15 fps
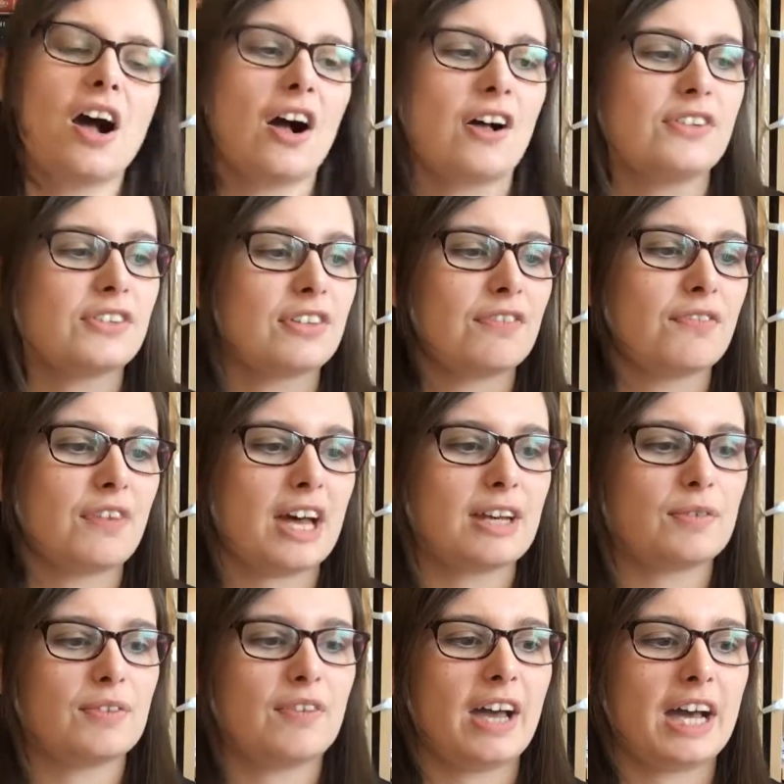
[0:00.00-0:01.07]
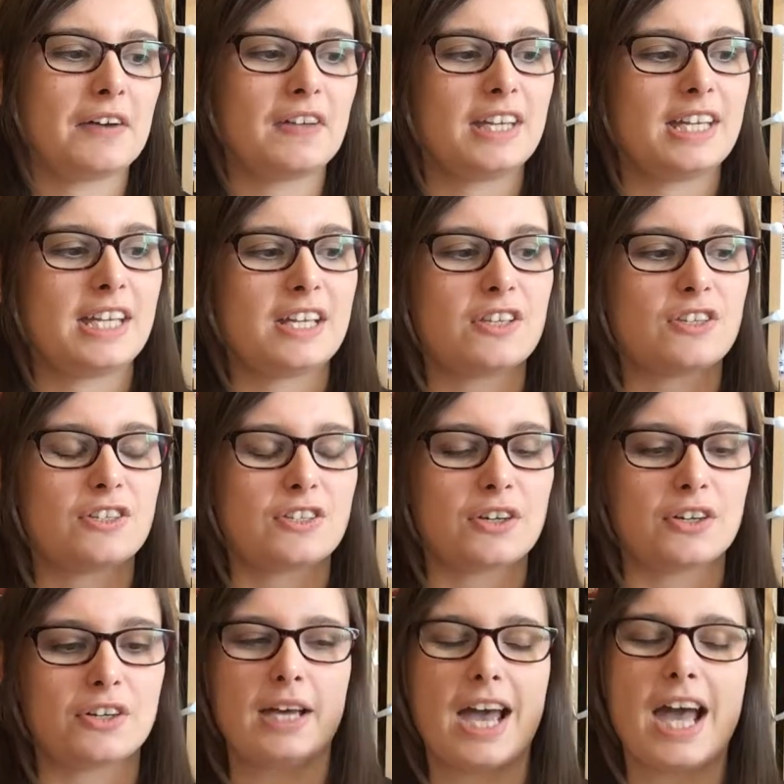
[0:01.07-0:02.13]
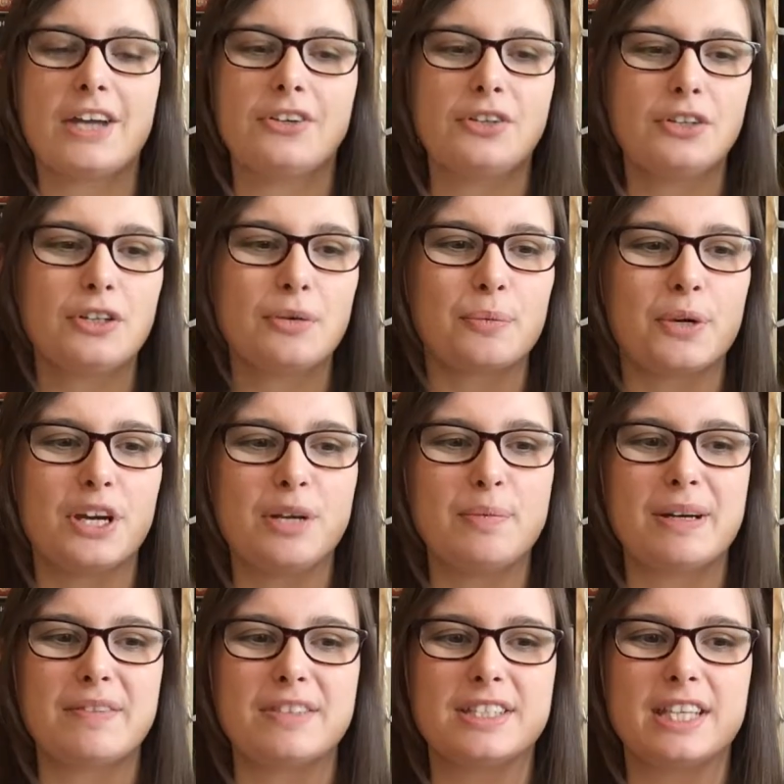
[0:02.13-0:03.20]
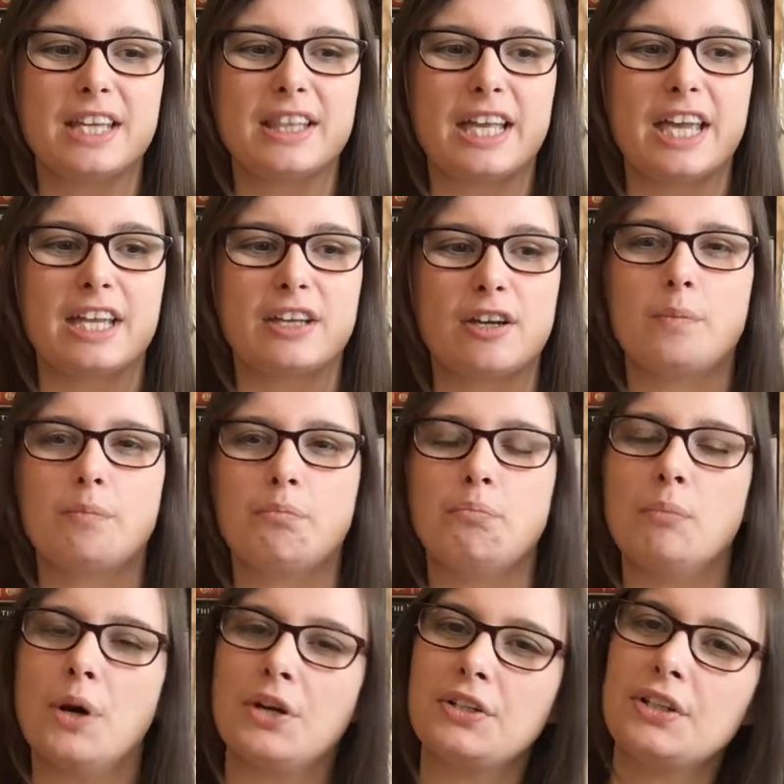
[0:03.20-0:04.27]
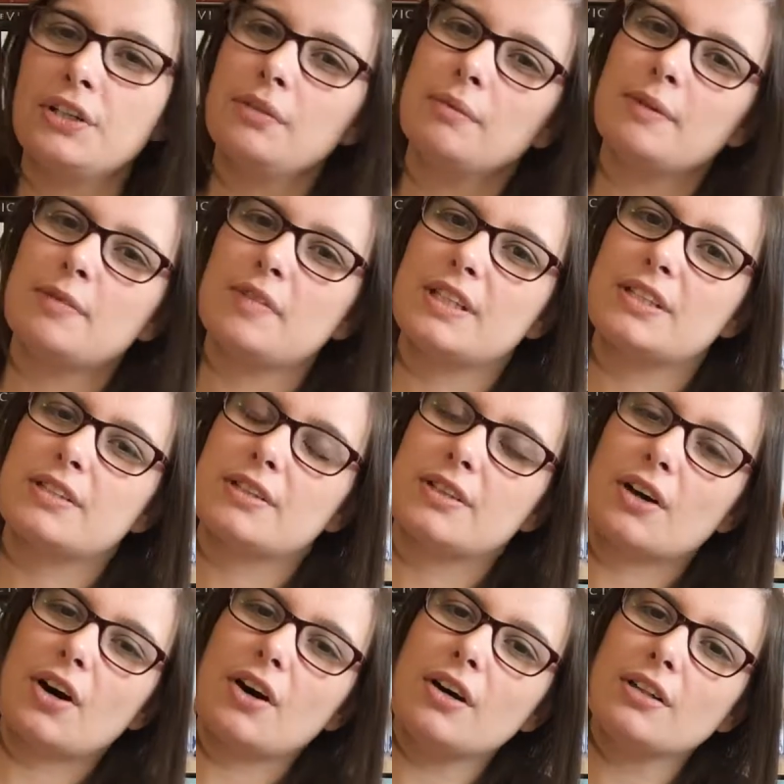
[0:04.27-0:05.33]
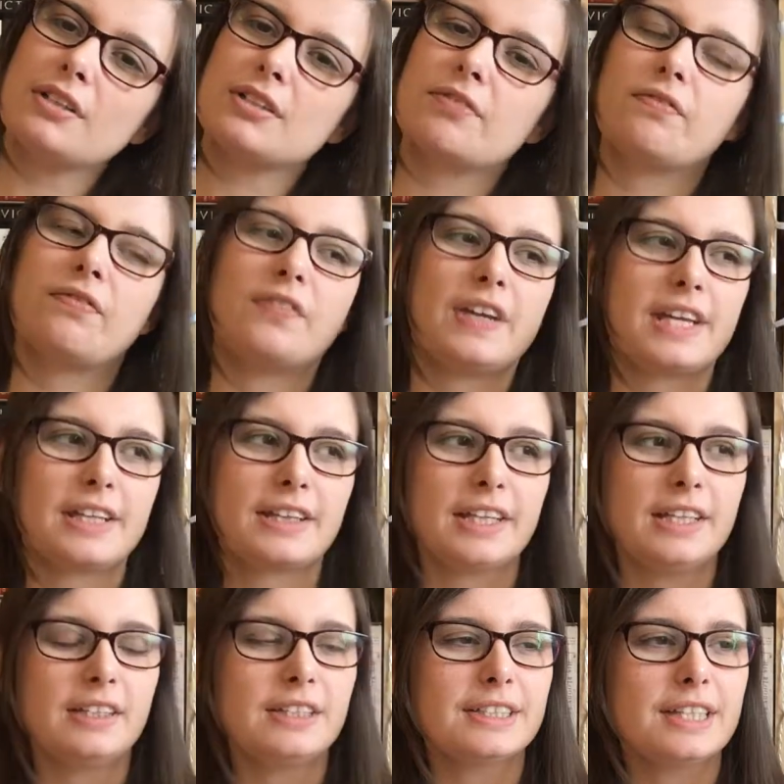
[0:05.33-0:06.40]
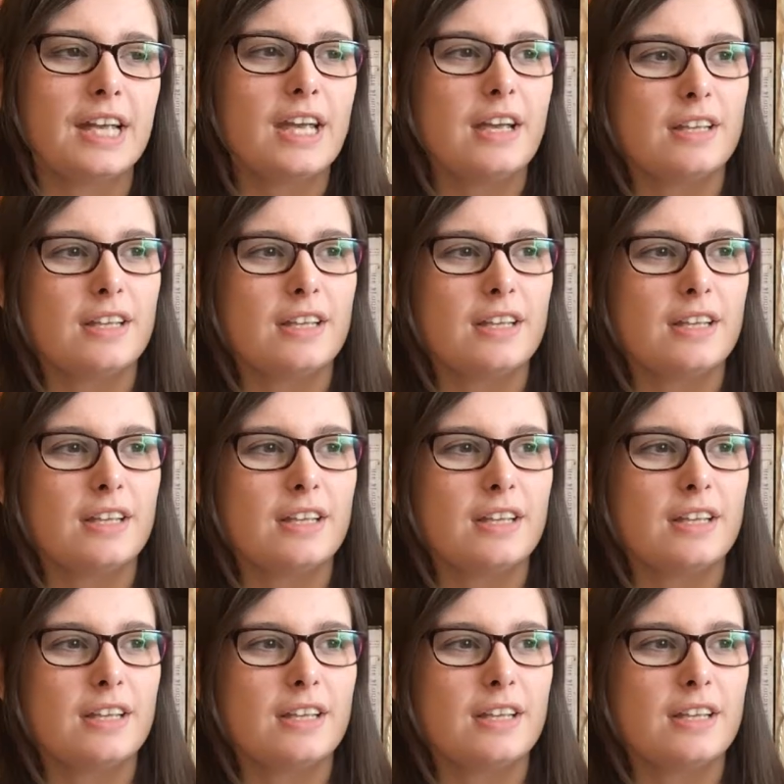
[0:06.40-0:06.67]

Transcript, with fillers: Also the fact with how he is so, I don't know the word, but I would say like modern with his thoughts and feelings.